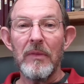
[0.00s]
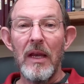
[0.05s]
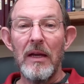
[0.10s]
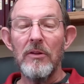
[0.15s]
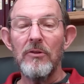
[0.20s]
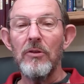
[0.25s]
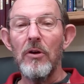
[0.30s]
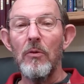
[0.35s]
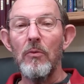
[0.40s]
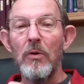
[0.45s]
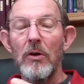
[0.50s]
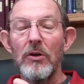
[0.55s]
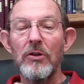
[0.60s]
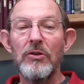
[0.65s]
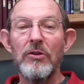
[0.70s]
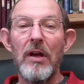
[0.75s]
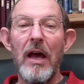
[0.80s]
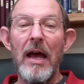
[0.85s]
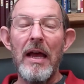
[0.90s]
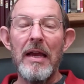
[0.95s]
And so we're
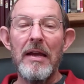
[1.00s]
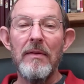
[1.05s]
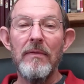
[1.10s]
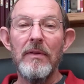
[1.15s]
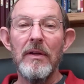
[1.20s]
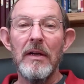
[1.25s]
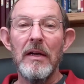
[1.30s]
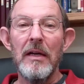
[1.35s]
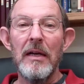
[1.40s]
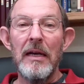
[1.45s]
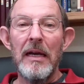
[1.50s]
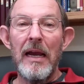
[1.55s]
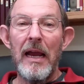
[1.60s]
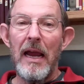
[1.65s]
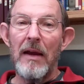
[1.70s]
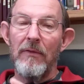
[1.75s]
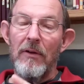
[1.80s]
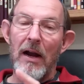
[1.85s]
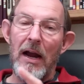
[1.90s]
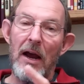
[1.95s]
saved,
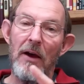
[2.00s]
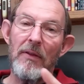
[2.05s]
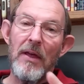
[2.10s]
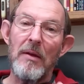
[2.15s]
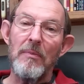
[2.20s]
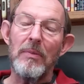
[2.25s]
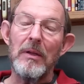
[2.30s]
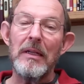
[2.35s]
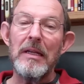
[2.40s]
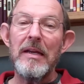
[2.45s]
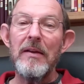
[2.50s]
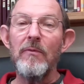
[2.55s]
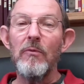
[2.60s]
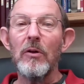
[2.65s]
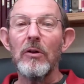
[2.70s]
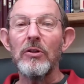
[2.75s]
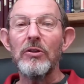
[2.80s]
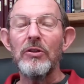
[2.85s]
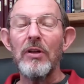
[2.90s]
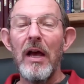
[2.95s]
ever how they believe
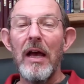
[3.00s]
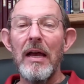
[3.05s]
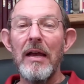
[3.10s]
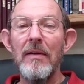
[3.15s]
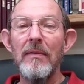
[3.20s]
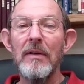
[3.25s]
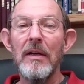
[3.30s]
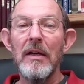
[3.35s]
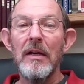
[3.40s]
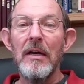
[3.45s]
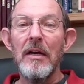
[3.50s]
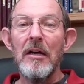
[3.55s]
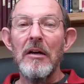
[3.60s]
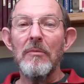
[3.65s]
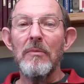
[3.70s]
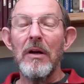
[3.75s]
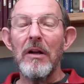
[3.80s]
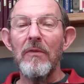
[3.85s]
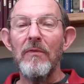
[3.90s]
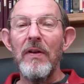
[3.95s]
we're saved,
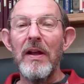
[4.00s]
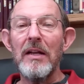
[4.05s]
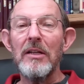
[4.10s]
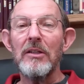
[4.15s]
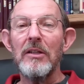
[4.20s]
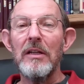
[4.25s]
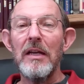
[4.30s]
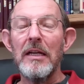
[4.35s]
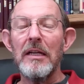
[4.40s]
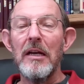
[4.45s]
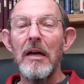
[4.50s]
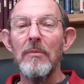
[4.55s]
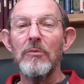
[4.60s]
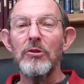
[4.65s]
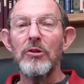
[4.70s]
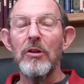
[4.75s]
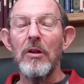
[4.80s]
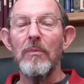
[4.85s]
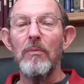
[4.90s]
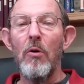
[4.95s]
but eventually it
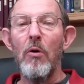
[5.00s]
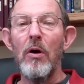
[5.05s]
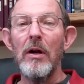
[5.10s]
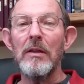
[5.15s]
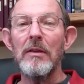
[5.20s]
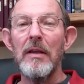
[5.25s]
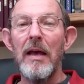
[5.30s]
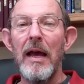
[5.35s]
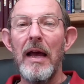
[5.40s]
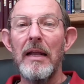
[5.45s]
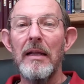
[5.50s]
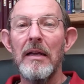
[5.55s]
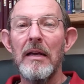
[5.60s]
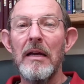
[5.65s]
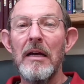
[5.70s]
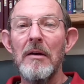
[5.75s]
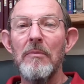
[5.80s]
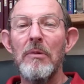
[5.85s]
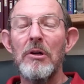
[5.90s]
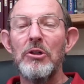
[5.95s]
comes to the point
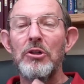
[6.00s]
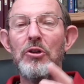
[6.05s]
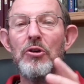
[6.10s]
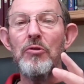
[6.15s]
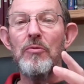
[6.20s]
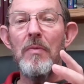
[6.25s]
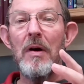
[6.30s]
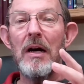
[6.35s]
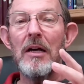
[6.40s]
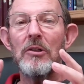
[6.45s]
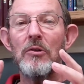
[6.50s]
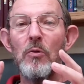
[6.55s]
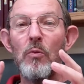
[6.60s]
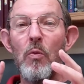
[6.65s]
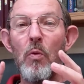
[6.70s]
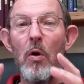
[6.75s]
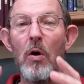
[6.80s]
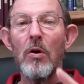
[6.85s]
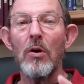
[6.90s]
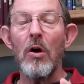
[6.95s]
that, but you must
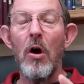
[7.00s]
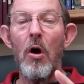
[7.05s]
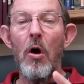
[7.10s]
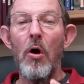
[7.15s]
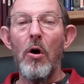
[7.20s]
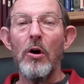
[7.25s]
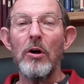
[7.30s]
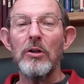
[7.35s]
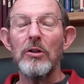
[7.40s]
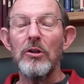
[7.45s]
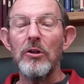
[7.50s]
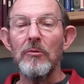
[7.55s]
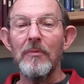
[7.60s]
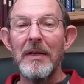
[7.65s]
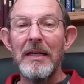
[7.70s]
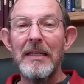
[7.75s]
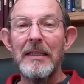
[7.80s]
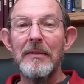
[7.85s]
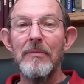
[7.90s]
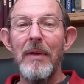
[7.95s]
work hard to
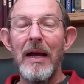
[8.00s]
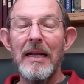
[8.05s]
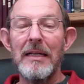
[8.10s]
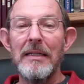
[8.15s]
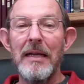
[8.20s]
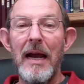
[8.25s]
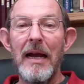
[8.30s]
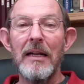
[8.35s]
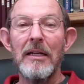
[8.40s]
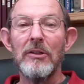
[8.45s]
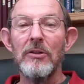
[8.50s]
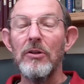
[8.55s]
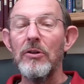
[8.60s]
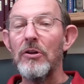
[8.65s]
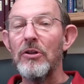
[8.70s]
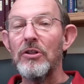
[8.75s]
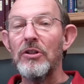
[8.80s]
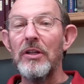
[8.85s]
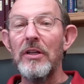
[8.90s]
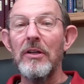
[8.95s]
maintain it. So
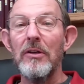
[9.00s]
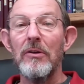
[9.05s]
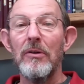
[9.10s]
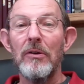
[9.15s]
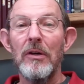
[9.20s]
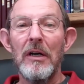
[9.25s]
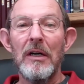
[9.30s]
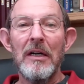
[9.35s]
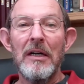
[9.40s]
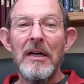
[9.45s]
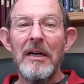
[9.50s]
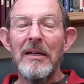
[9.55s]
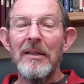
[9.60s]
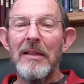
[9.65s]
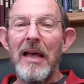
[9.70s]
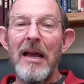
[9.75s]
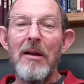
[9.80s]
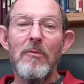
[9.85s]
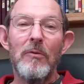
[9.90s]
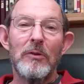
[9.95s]
you're still,
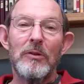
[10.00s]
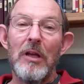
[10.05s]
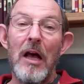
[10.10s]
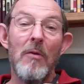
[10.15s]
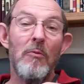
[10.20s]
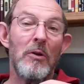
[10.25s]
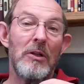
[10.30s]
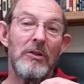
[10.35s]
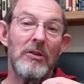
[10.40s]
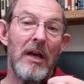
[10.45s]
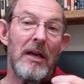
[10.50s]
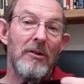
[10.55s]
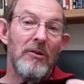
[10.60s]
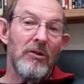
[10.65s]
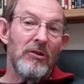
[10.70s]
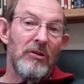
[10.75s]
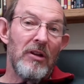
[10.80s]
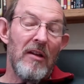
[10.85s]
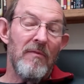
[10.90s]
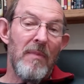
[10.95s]
some would say
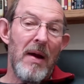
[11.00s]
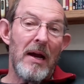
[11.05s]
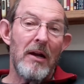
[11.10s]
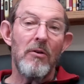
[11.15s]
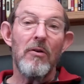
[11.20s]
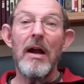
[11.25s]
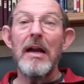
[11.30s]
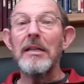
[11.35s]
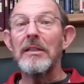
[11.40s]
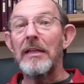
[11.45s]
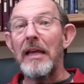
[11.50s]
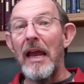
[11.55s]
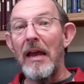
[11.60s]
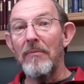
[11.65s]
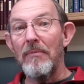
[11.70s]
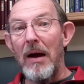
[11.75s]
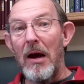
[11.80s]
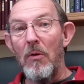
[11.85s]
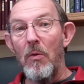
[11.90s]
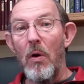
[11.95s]
you're saved by grace,
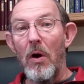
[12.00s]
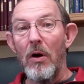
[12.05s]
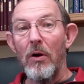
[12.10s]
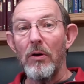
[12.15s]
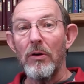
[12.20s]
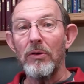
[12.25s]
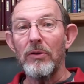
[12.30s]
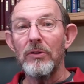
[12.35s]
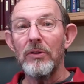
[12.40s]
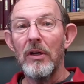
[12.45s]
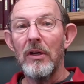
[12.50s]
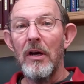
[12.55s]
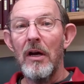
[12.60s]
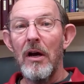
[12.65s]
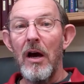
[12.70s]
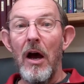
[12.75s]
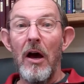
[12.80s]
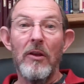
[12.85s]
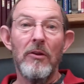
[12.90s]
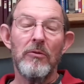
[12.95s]
kept by works.
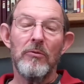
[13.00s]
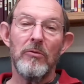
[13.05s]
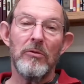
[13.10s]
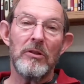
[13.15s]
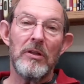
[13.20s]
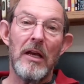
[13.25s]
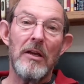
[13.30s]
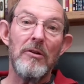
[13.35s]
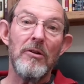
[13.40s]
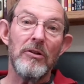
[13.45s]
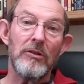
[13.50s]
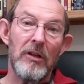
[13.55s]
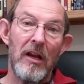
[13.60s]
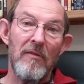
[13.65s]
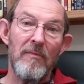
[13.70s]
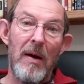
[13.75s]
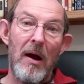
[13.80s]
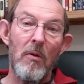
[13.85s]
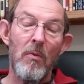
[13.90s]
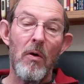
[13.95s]
Others would say you're
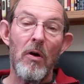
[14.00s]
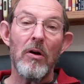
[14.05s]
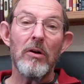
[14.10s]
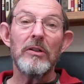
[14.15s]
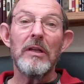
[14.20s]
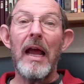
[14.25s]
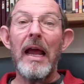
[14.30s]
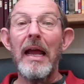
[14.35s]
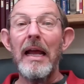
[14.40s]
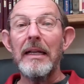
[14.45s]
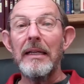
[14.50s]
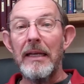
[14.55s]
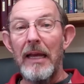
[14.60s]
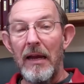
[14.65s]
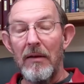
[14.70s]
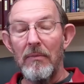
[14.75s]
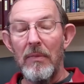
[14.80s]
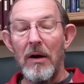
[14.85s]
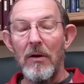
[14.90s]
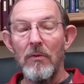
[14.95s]
saved by works and
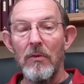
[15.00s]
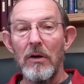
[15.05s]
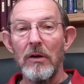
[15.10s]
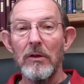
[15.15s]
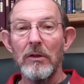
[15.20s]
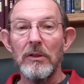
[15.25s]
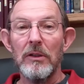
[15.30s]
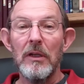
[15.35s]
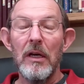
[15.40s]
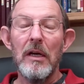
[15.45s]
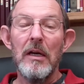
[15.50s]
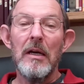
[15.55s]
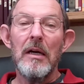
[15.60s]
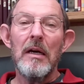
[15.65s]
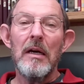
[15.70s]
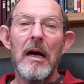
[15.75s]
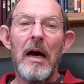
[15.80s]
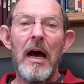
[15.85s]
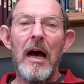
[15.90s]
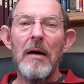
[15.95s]
kept by works.
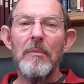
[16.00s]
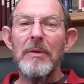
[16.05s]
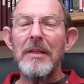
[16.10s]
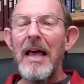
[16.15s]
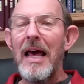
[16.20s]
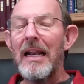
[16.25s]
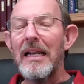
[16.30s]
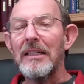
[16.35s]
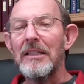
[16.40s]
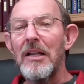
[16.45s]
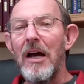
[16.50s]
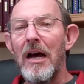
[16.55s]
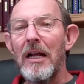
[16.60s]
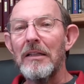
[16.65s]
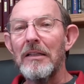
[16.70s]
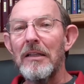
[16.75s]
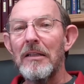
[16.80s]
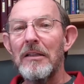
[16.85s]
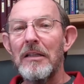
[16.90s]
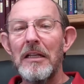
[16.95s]
But that is
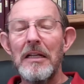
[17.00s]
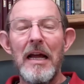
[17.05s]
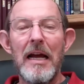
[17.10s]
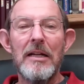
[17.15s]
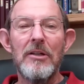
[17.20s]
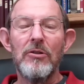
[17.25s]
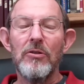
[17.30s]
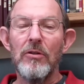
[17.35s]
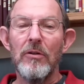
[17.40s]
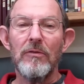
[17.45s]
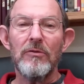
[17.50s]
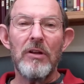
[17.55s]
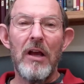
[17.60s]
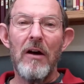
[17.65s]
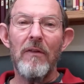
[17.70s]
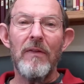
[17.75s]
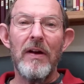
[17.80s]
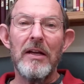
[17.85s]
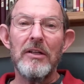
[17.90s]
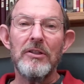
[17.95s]
not the nature of
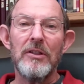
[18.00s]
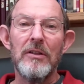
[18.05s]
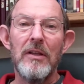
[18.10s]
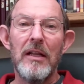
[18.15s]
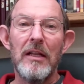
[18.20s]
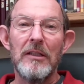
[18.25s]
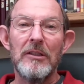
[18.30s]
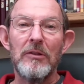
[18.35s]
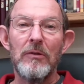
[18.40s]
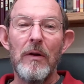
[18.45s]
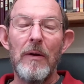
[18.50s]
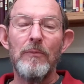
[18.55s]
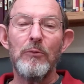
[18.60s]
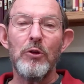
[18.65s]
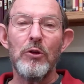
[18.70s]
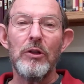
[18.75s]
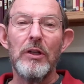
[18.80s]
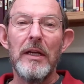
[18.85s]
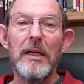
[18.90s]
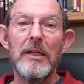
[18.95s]
salvation that
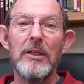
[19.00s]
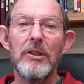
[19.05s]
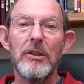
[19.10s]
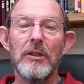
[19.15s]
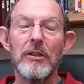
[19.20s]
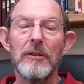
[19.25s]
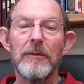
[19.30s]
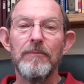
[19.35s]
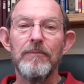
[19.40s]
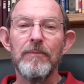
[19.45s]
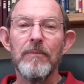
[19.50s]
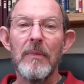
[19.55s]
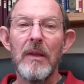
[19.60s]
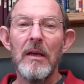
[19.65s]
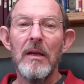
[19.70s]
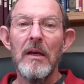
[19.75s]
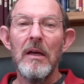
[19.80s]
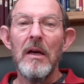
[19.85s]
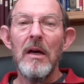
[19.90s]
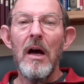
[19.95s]
Scripture teaches.
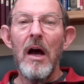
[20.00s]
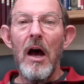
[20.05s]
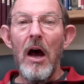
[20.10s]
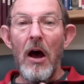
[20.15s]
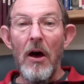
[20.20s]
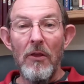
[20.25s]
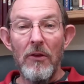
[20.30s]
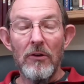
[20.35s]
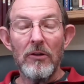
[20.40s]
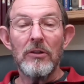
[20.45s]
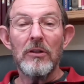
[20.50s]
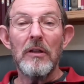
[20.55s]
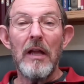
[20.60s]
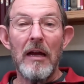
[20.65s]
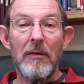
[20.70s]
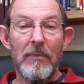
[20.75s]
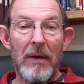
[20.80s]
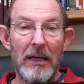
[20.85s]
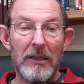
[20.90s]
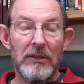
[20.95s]
Others,
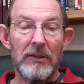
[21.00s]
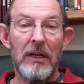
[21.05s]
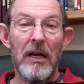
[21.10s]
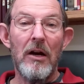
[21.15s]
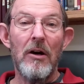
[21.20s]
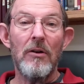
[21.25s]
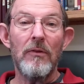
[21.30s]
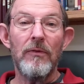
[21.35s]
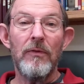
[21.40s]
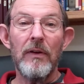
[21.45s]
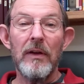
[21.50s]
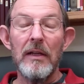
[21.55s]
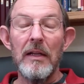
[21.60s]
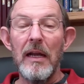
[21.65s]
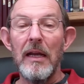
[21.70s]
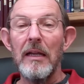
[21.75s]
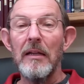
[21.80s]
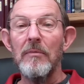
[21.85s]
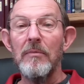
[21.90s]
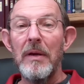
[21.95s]
like myself
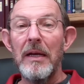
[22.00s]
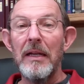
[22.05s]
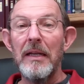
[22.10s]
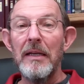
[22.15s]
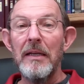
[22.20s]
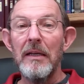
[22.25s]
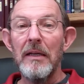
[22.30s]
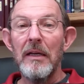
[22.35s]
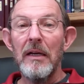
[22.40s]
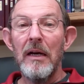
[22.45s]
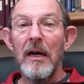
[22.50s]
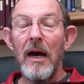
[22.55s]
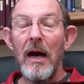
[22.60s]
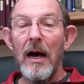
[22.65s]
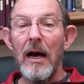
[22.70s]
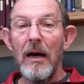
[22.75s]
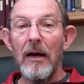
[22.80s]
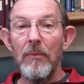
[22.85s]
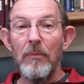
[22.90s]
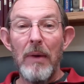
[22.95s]
and many
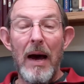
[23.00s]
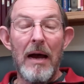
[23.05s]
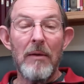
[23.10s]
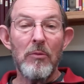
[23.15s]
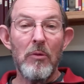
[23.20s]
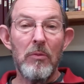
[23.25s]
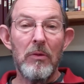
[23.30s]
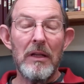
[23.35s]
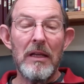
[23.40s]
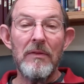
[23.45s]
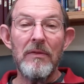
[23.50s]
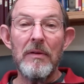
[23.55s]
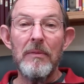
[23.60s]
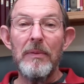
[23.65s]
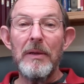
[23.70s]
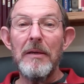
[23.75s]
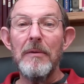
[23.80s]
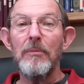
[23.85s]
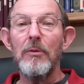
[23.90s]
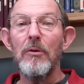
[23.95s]
Bible-believing
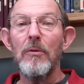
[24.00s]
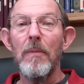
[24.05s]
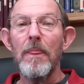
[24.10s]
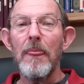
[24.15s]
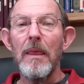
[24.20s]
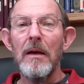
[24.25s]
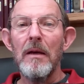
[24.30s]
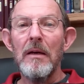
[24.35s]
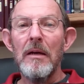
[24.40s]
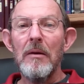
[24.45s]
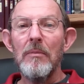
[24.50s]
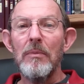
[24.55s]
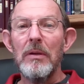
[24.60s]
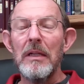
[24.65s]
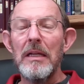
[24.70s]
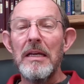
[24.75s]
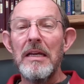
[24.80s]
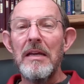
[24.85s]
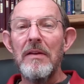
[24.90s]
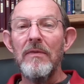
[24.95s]
people,
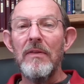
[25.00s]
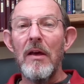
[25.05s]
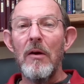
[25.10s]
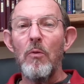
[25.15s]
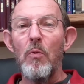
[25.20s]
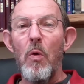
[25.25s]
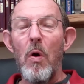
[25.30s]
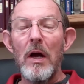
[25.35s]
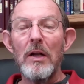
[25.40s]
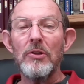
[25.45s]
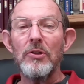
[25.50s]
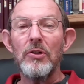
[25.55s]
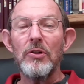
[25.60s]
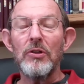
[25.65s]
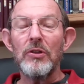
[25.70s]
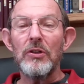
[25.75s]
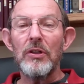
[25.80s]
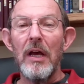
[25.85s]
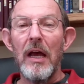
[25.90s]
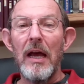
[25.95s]
believe that once you're
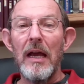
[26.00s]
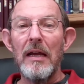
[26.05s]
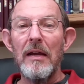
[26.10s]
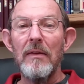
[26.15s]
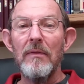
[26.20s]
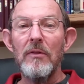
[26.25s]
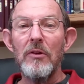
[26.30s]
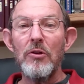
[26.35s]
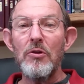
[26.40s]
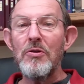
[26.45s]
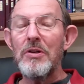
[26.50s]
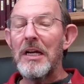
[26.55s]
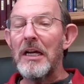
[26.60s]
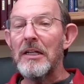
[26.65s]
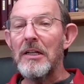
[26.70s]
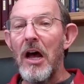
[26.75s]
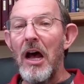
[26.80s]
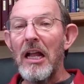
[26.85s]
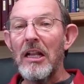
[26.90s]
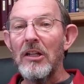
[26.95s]
saved, you
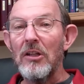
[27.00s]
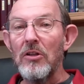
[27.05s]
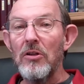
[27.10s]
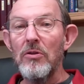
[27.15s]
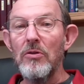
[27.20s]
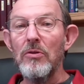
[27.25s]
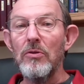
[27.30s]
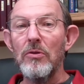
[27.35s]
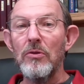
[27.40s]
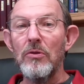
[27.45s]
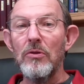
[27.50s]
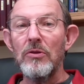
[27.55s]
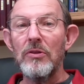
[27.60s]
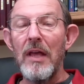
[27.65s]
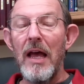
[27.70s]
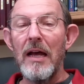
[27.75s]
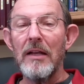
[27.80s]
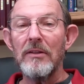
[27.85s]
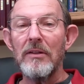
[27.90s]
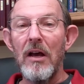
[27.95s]
cannot lose
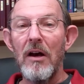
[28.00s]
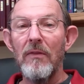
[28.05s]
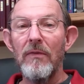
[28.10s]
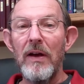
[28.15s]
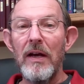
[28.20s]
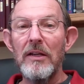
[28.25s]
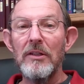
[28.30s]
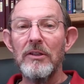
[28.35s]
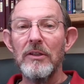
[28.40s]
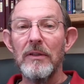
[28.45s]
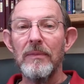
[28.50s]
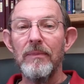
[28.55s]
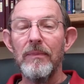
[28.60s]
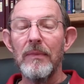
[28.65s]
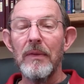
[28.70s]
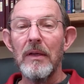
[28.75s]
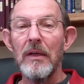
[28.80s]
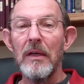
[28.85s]
that salvation.